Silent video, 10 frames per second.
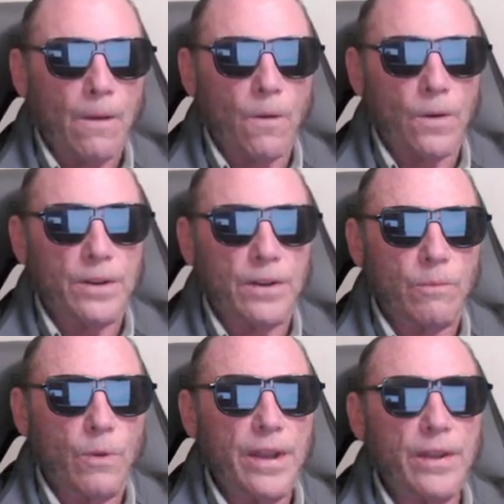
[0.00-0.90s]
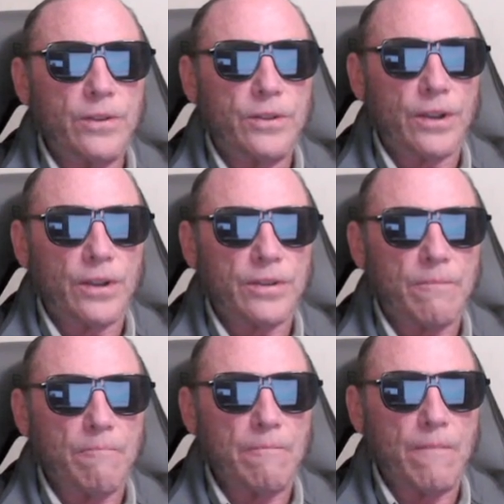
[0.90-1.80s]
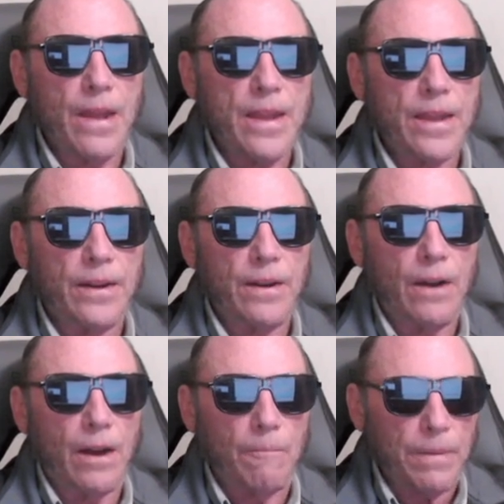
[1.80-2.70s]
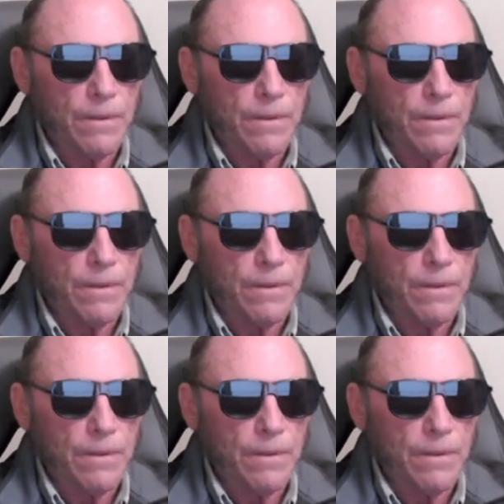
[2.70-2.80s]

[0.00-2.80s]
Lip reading: Or did we just make it up?